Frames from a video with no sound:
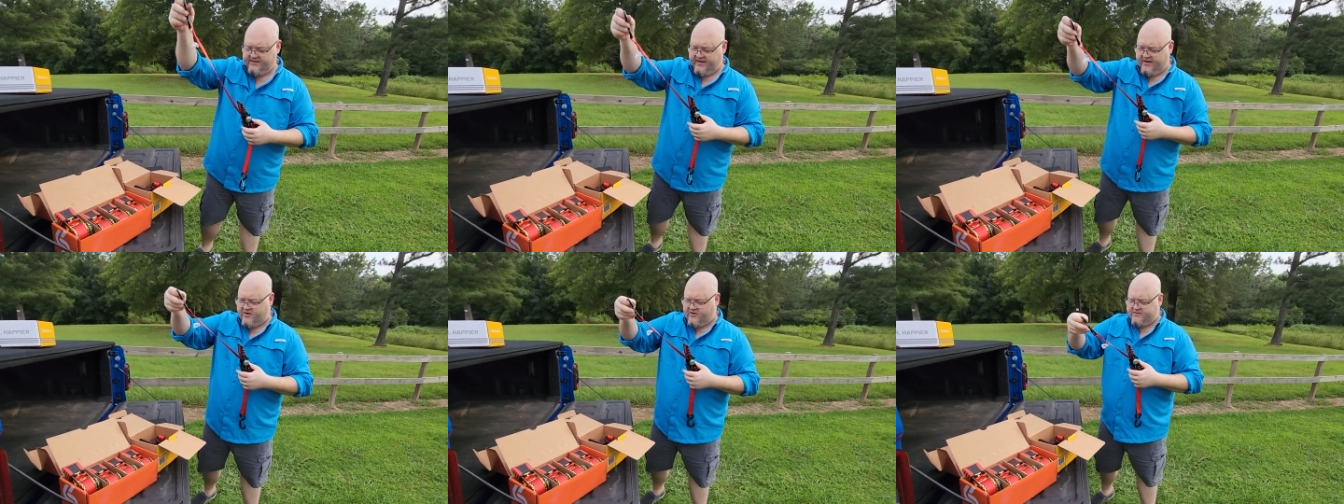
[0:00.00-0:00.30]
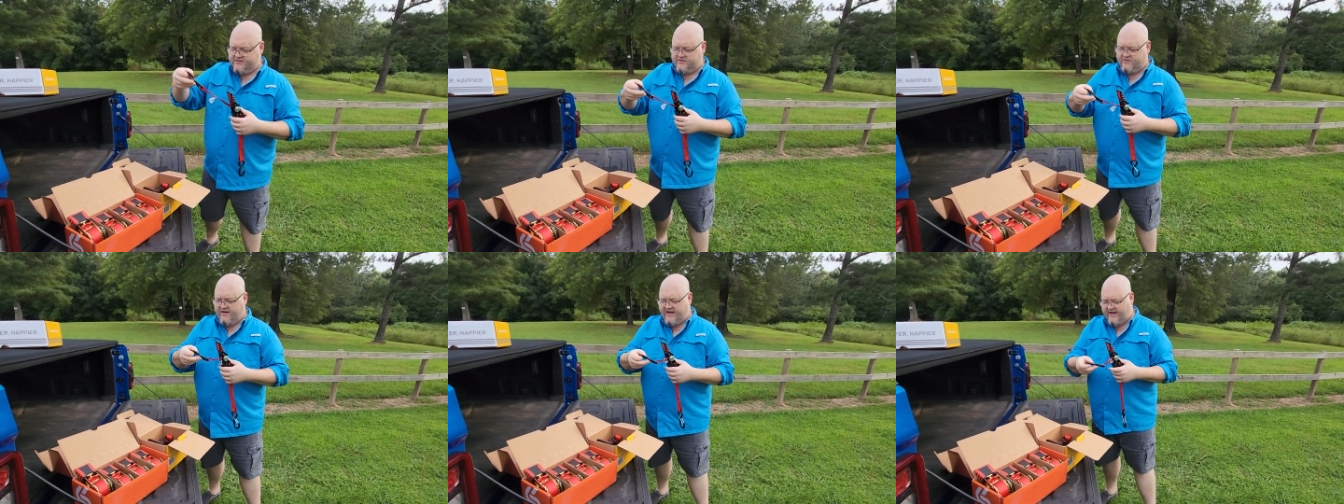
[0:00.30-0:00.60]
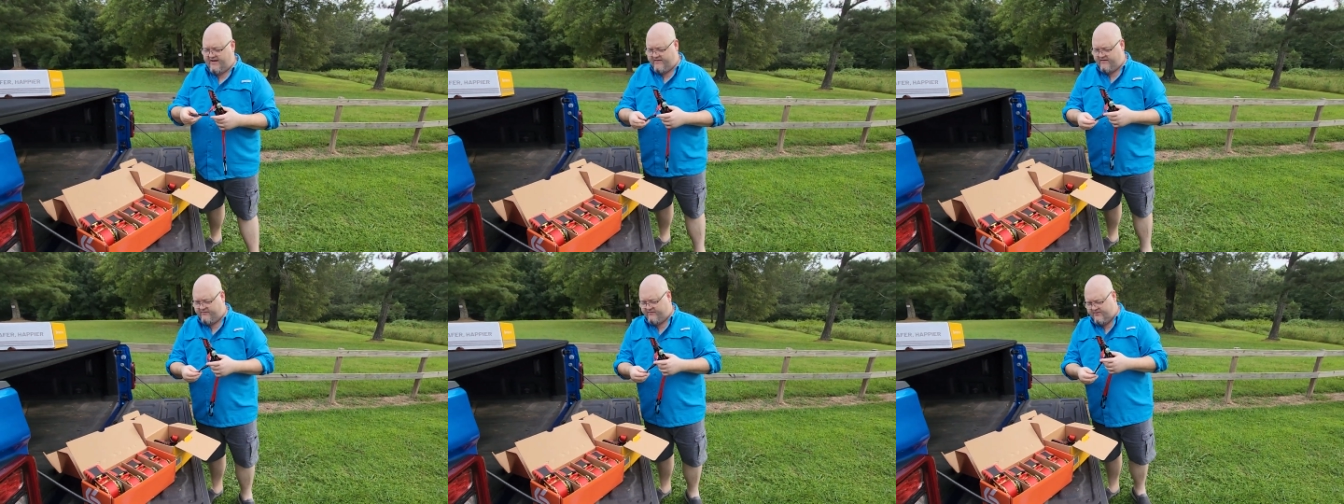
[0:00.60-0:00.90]
They also
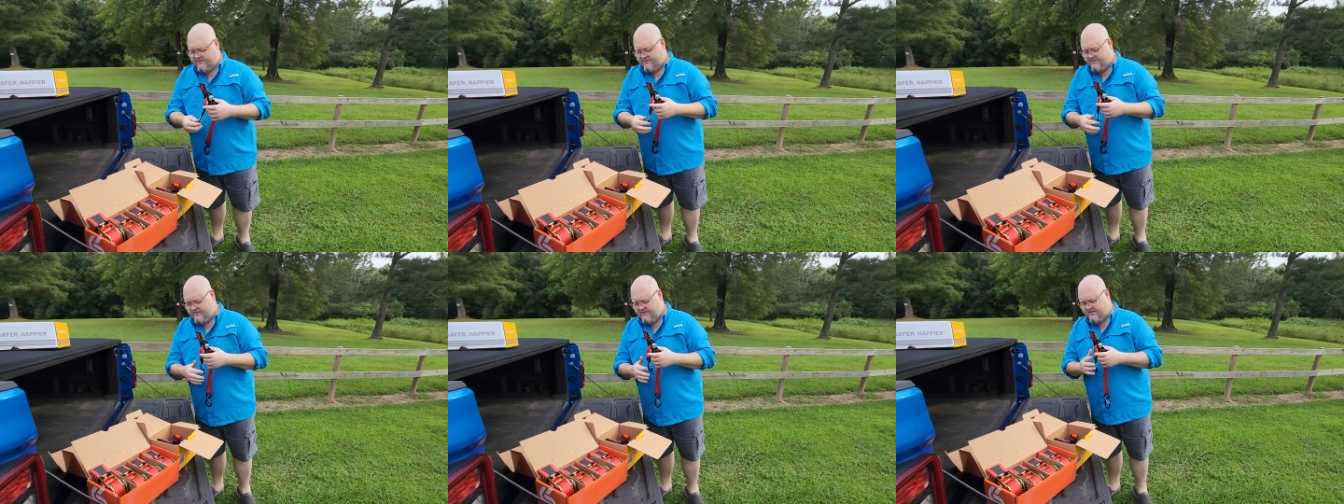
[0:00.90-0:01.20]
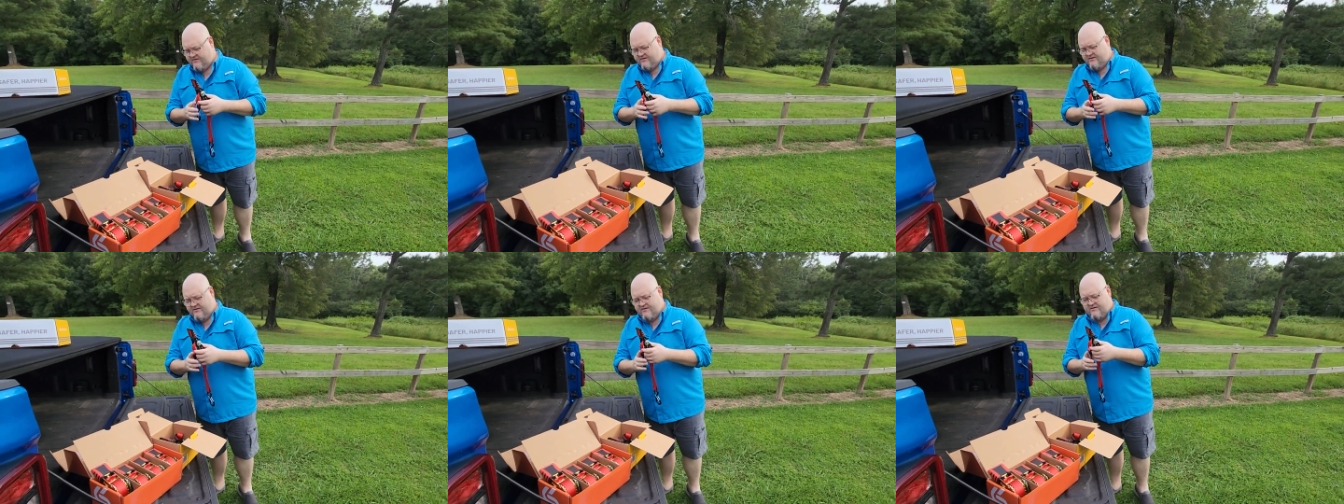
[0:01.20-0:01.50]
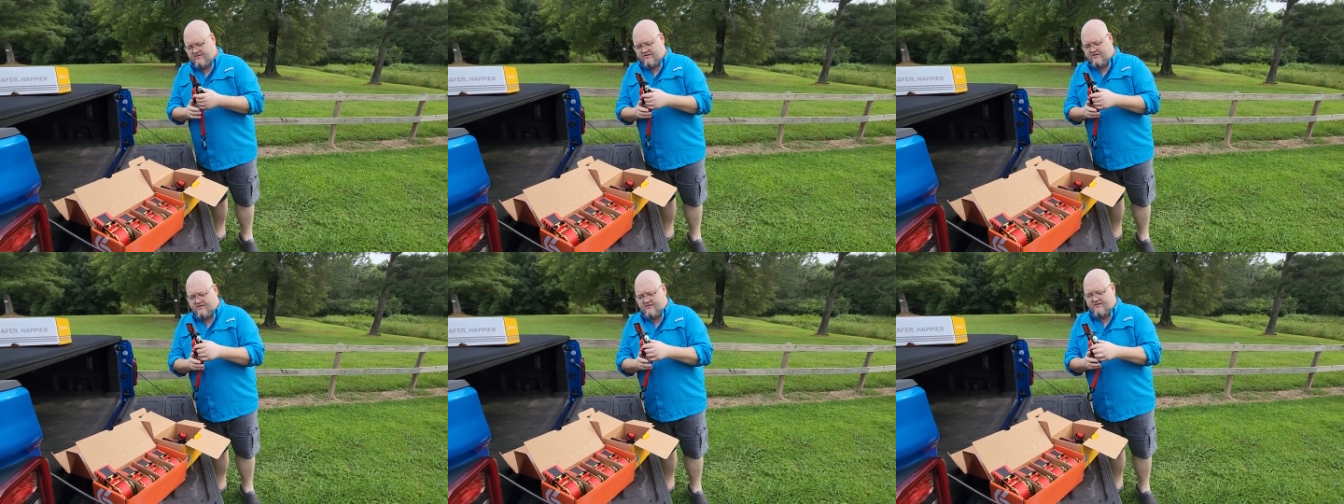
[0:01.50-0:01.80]
have
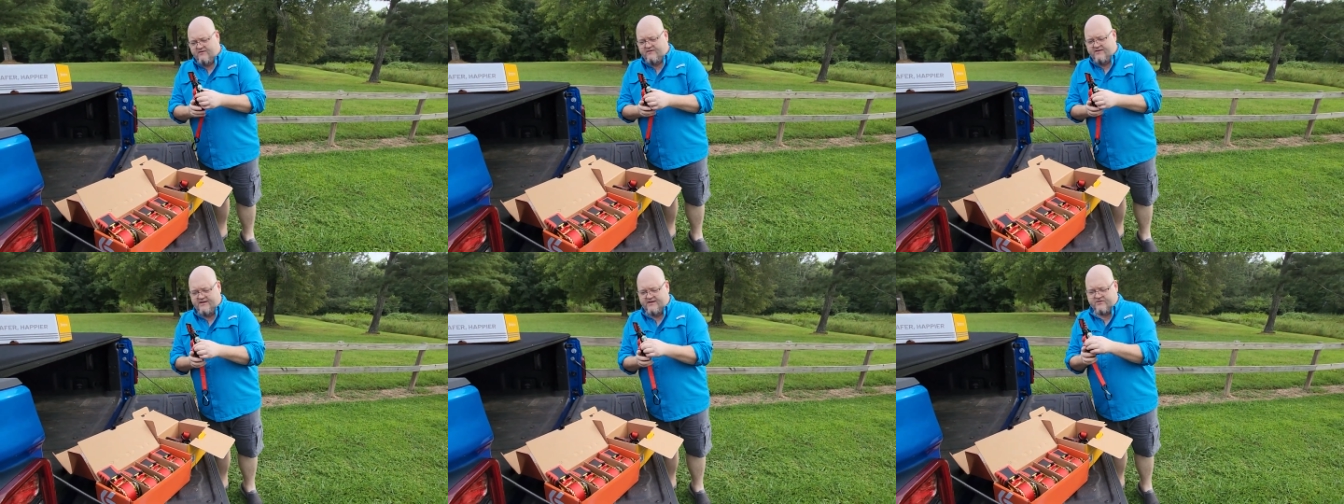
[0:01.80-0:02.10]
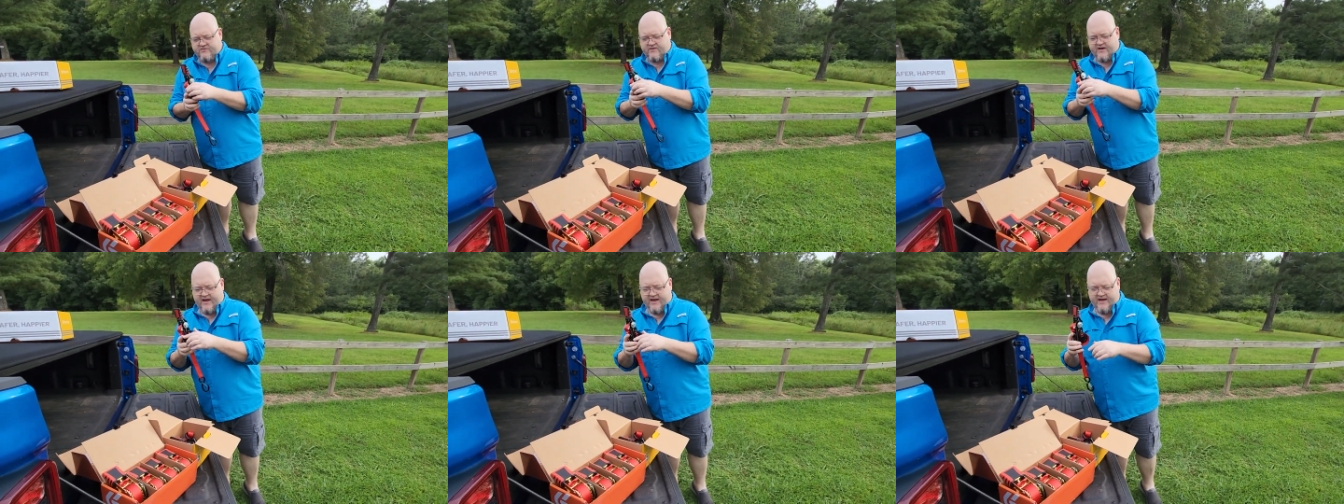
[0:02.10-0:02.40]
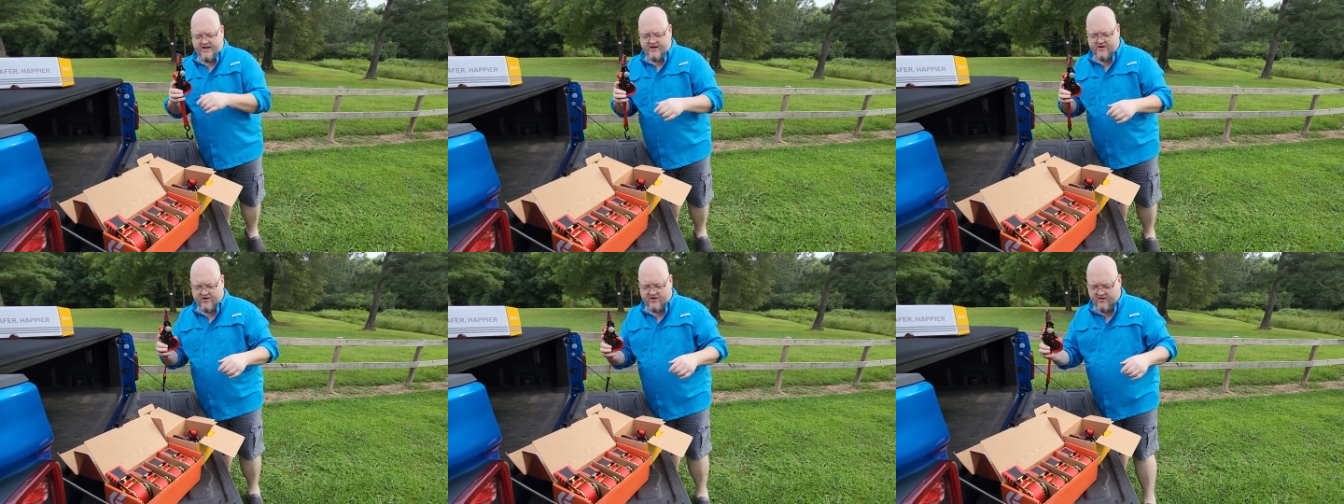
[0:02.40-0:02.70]
these
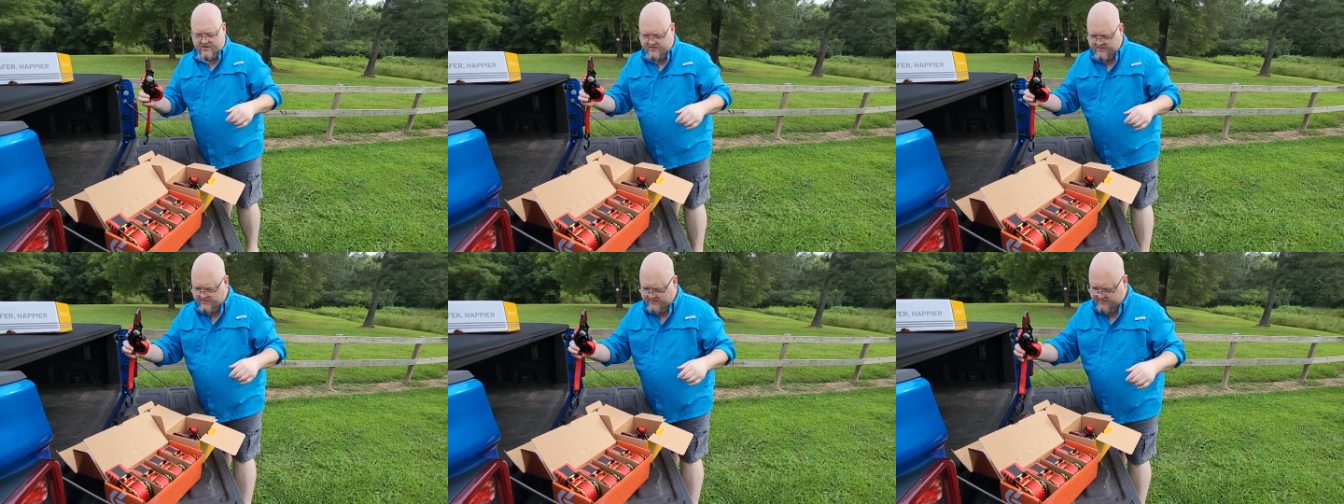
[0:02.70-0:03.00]
right here.